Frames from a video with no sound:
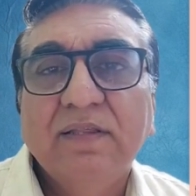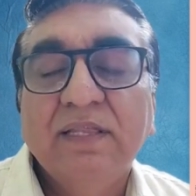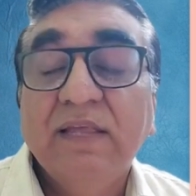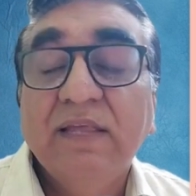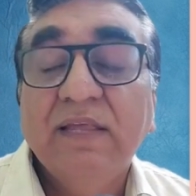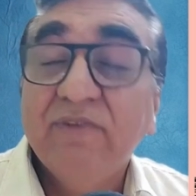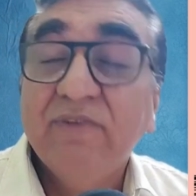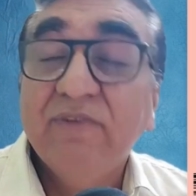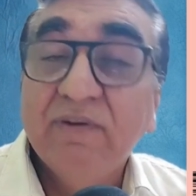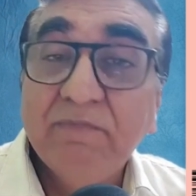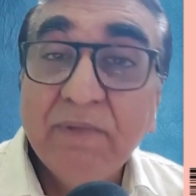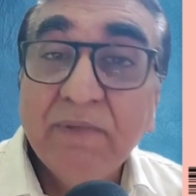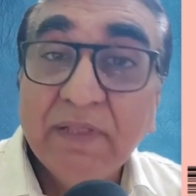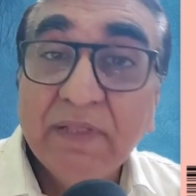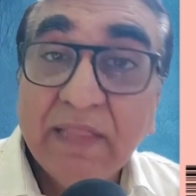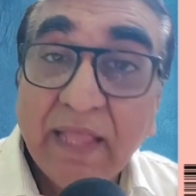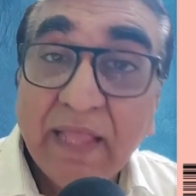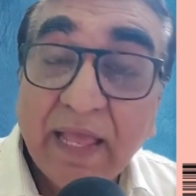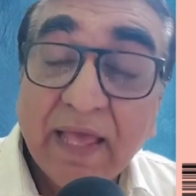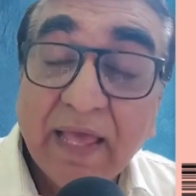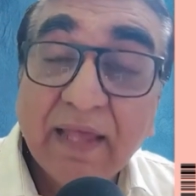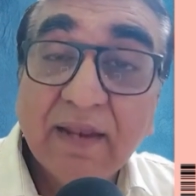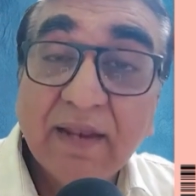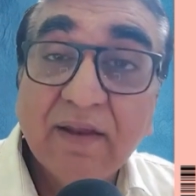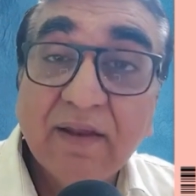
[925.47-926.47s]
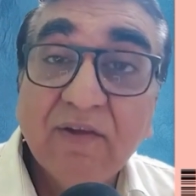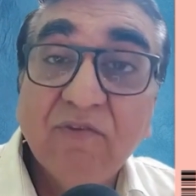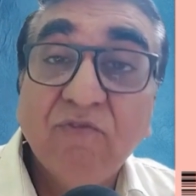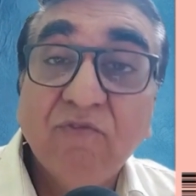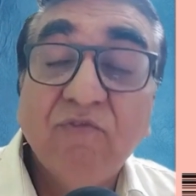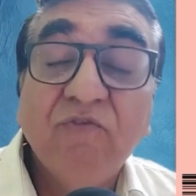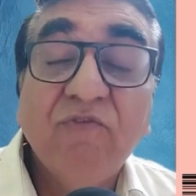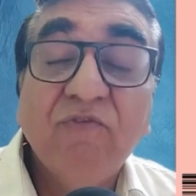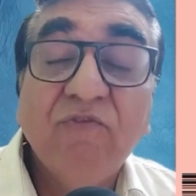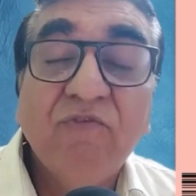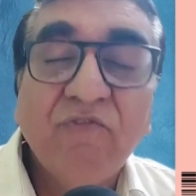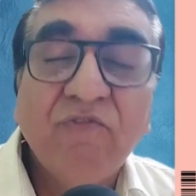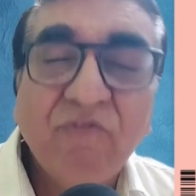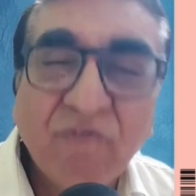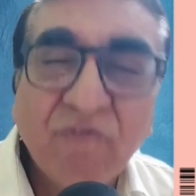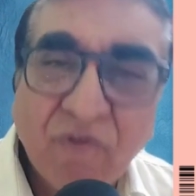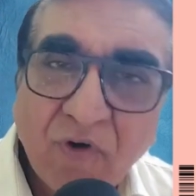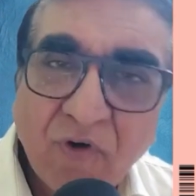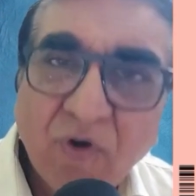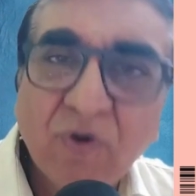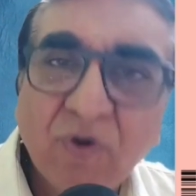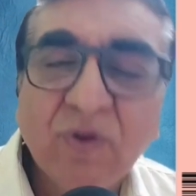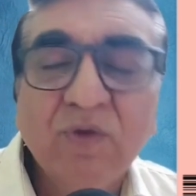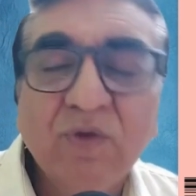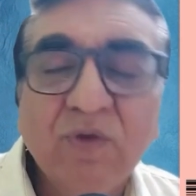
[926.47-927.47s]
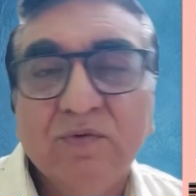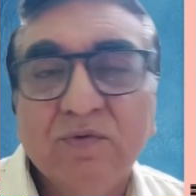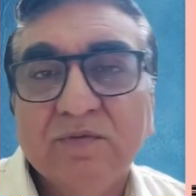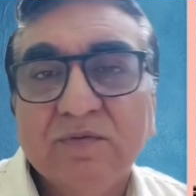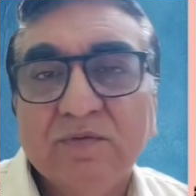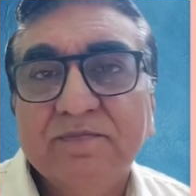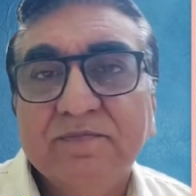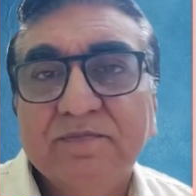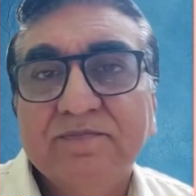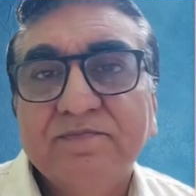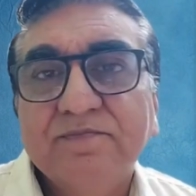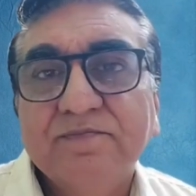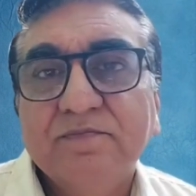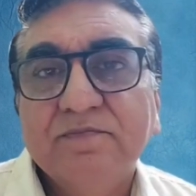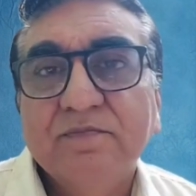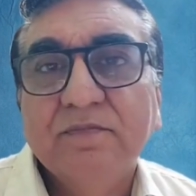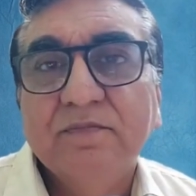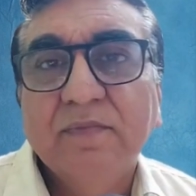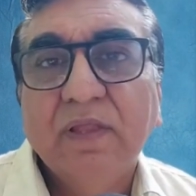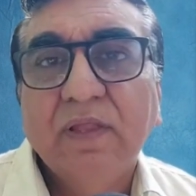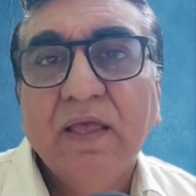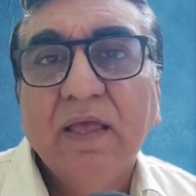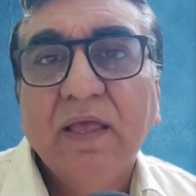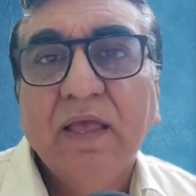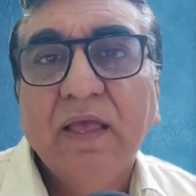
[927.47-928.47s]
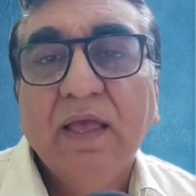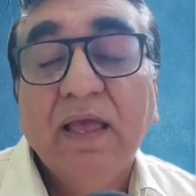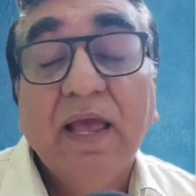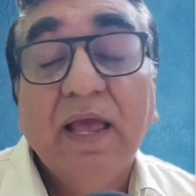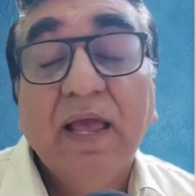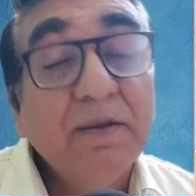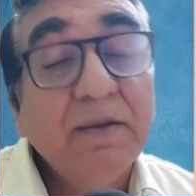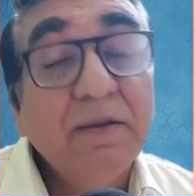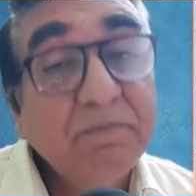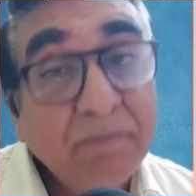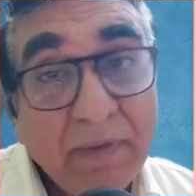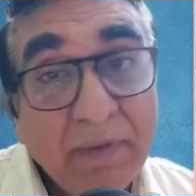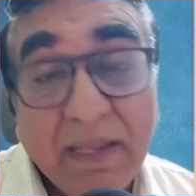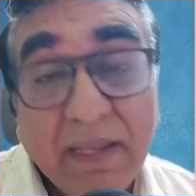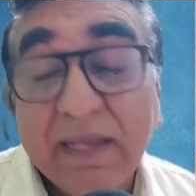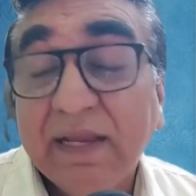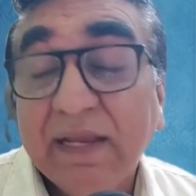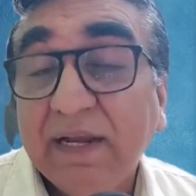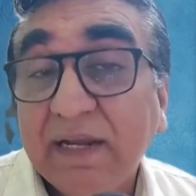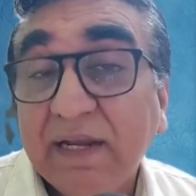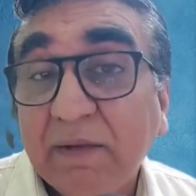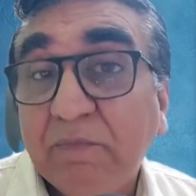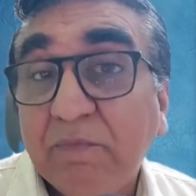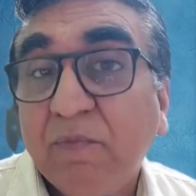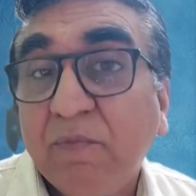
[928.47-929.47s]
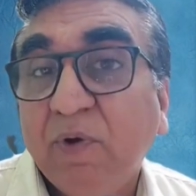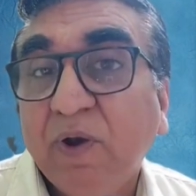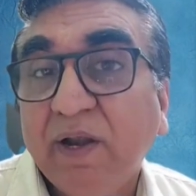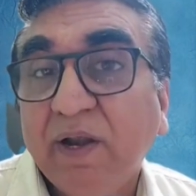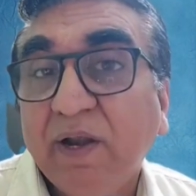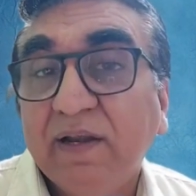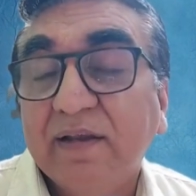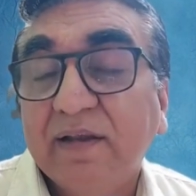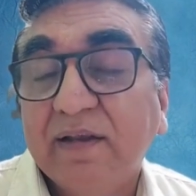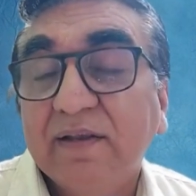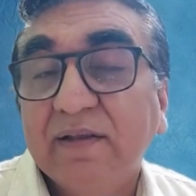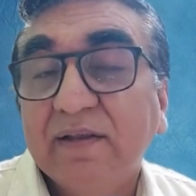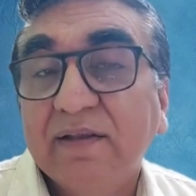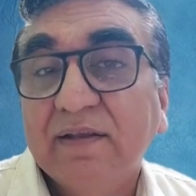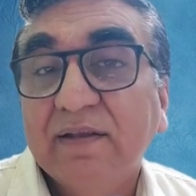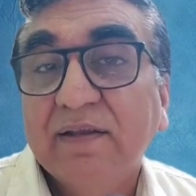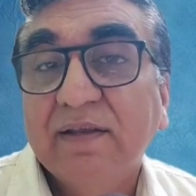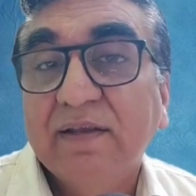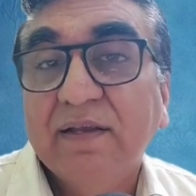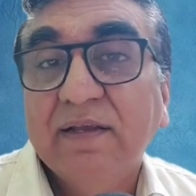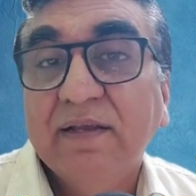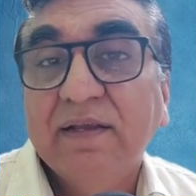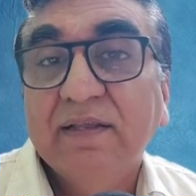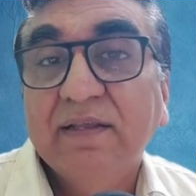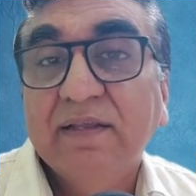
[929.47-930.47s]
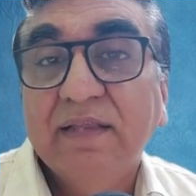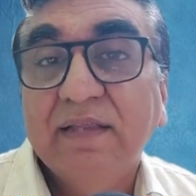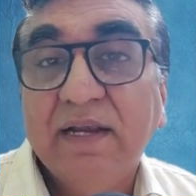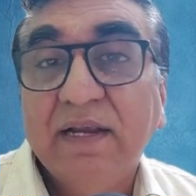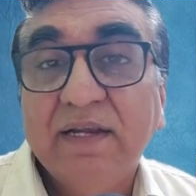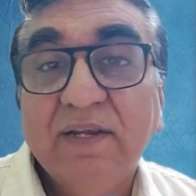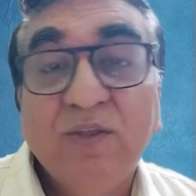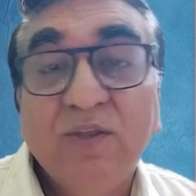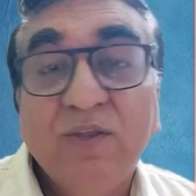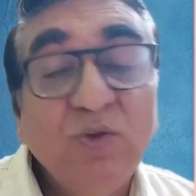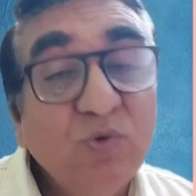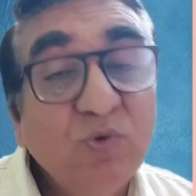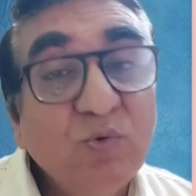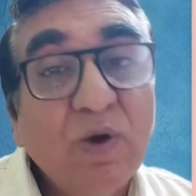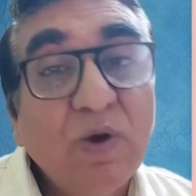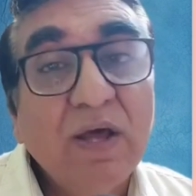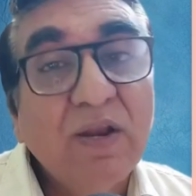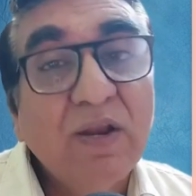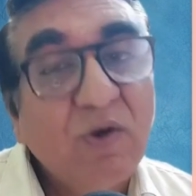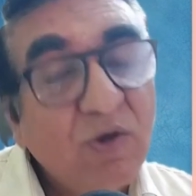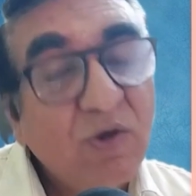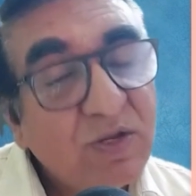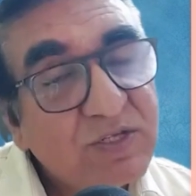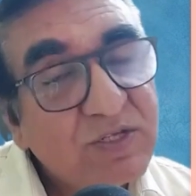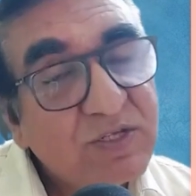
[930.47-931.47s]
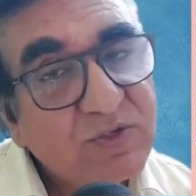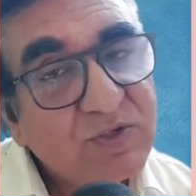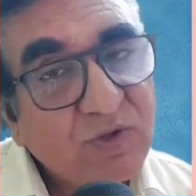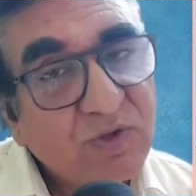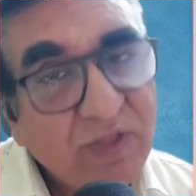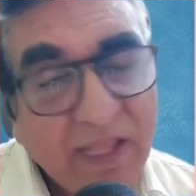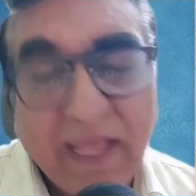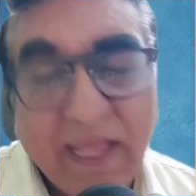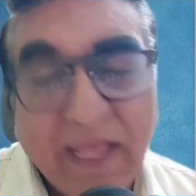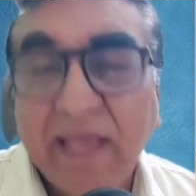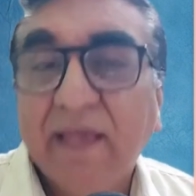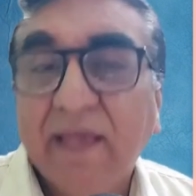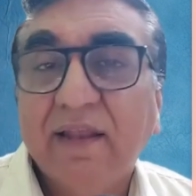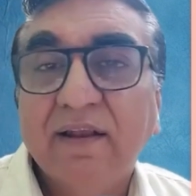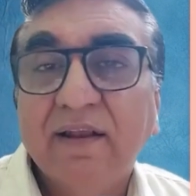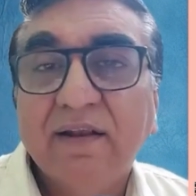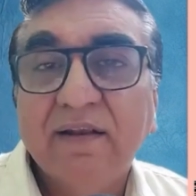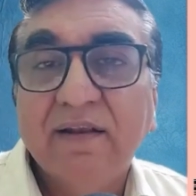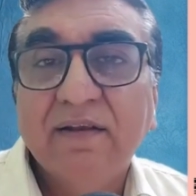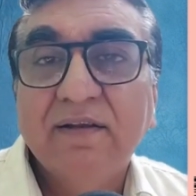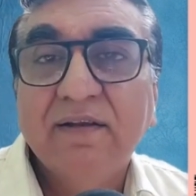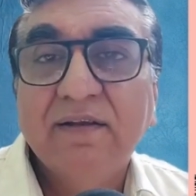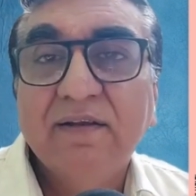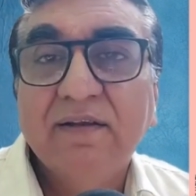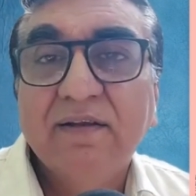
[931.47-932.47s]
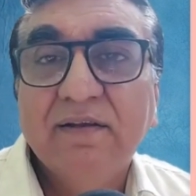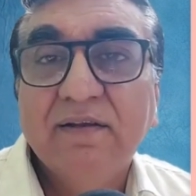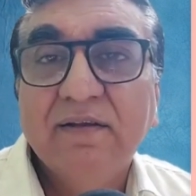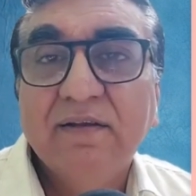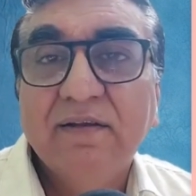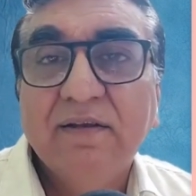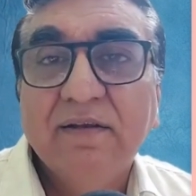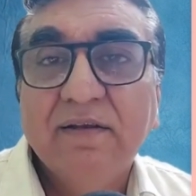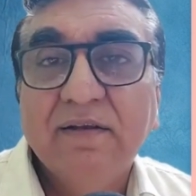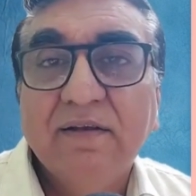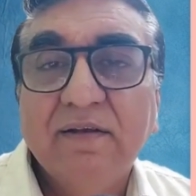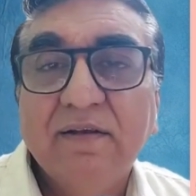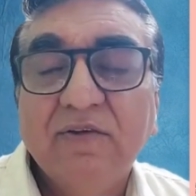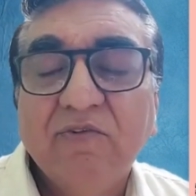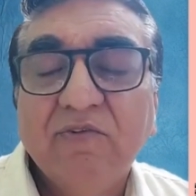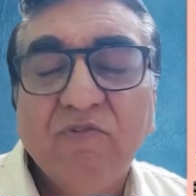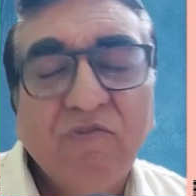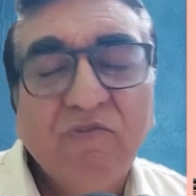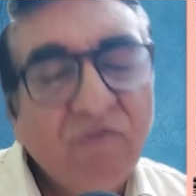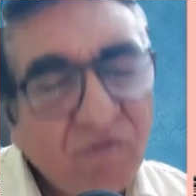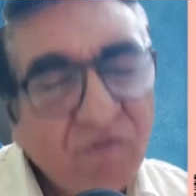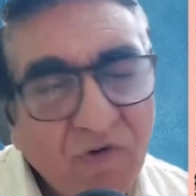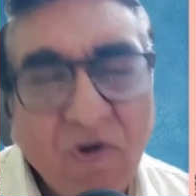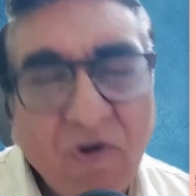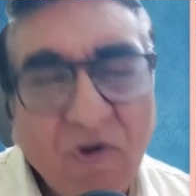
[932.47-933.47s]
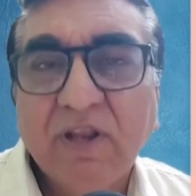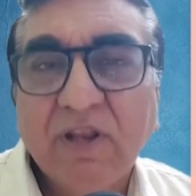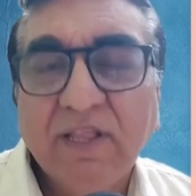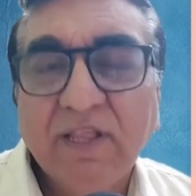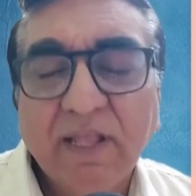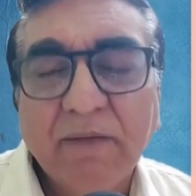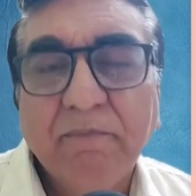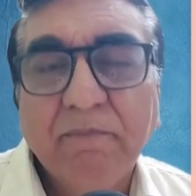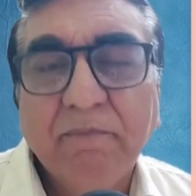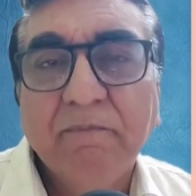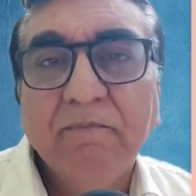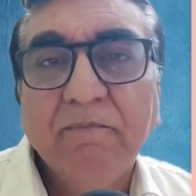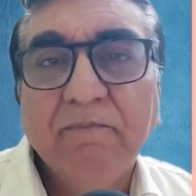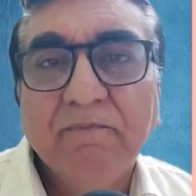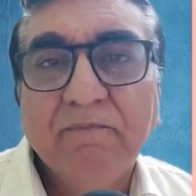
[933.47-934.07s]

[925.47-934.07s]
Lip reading: They will be there for you and make it a point that you are also there for them.